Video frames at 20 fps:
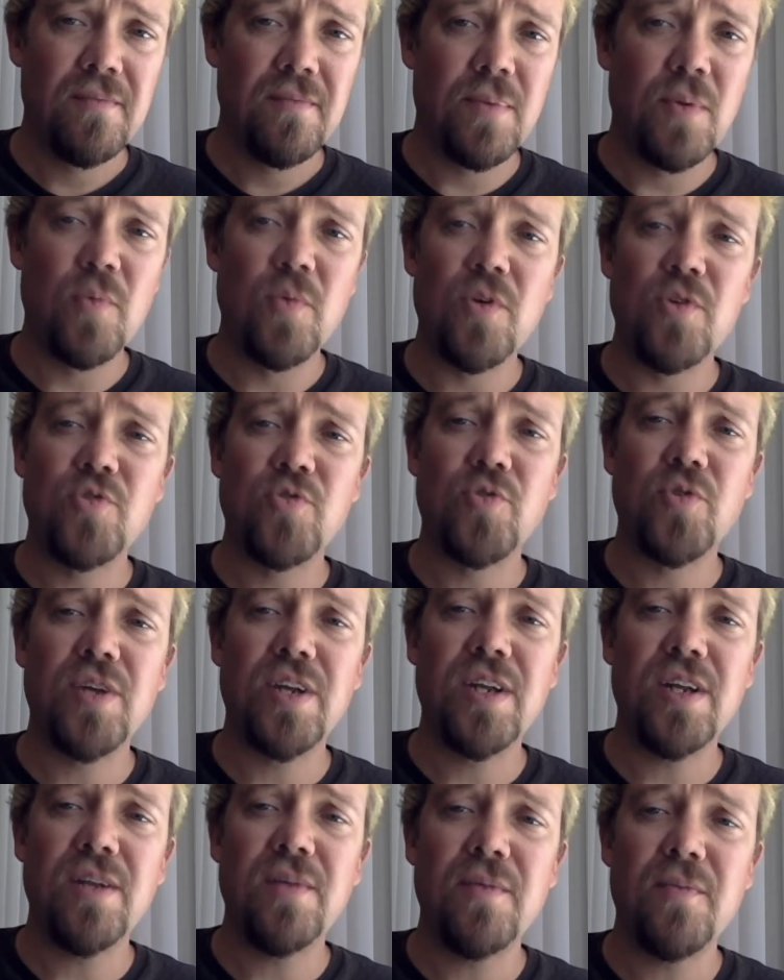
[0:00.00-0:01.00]
but we're
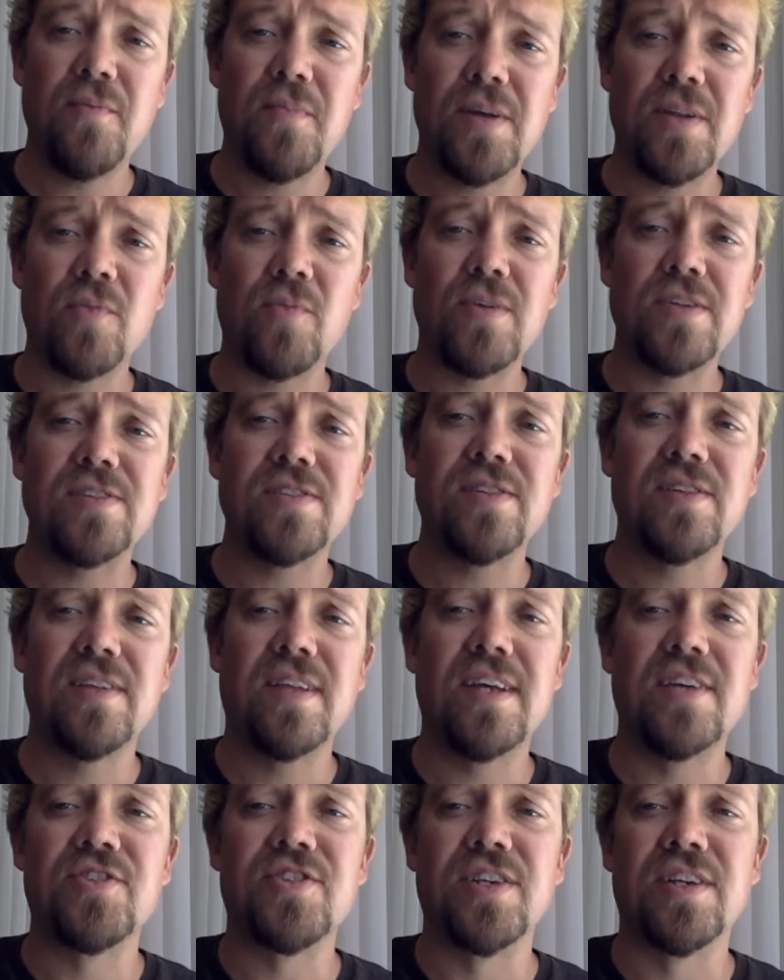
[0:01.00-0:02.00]
treated by the rest of the
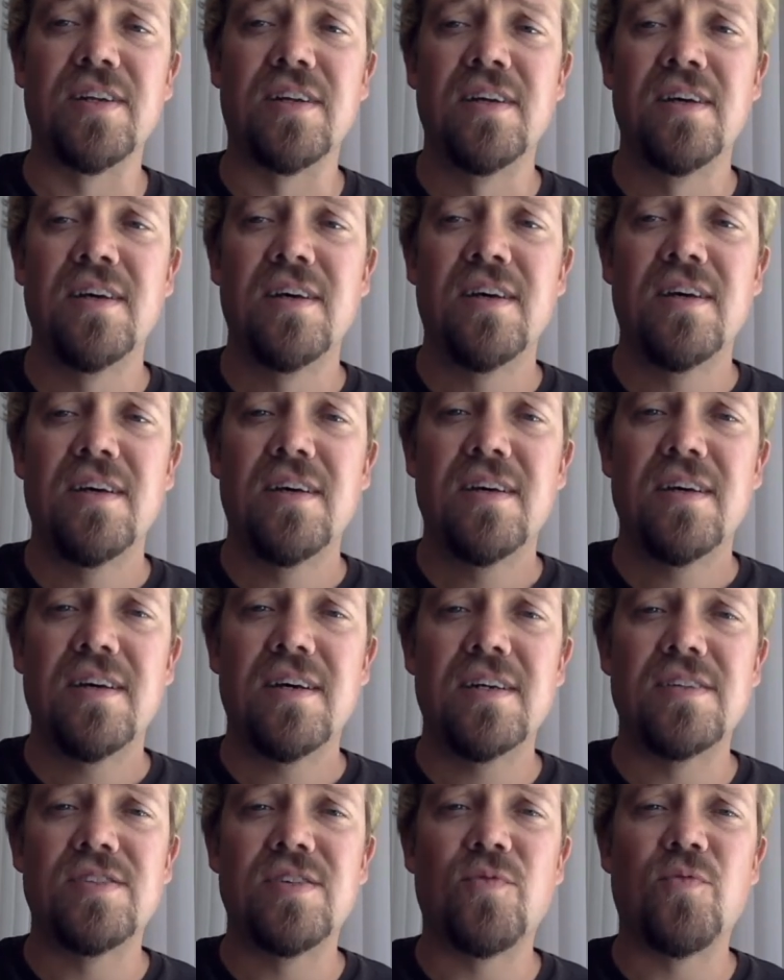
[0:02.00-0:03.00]
nation
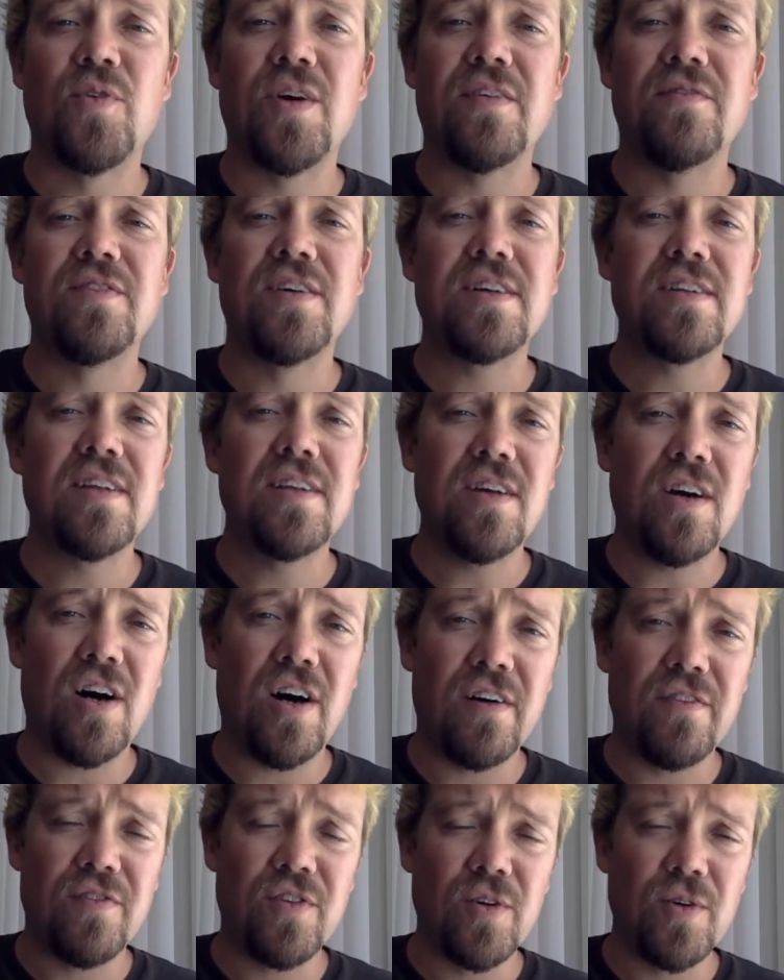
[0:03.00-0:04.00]
as if we have nothing
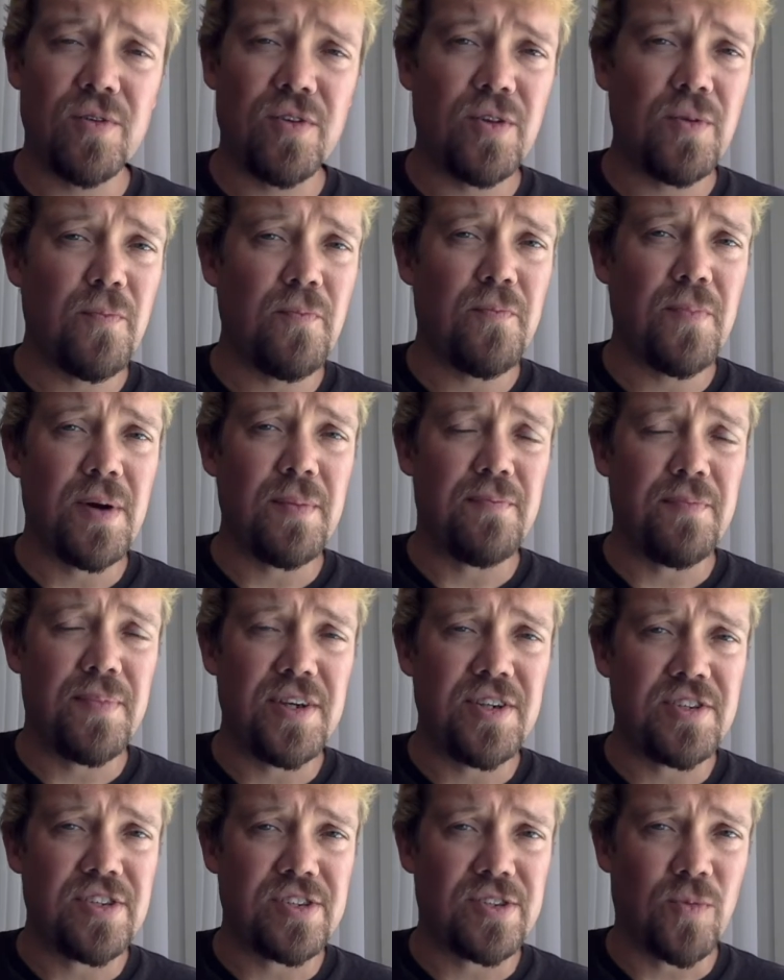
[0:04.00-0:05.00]
offered but
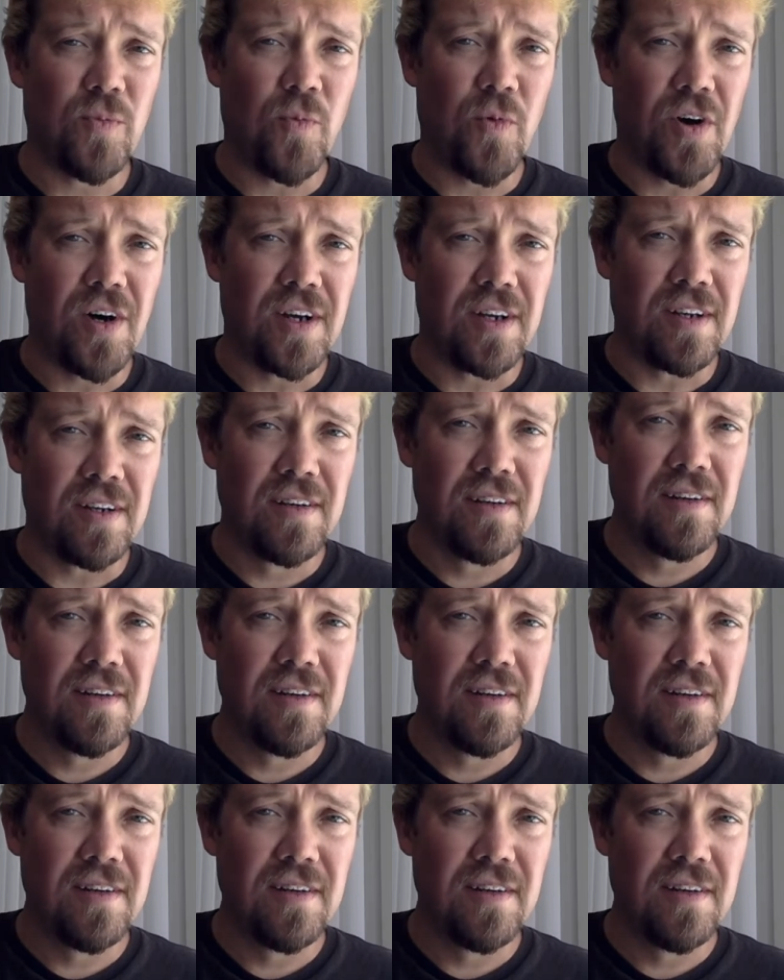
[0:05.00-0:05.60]
beaches and wine.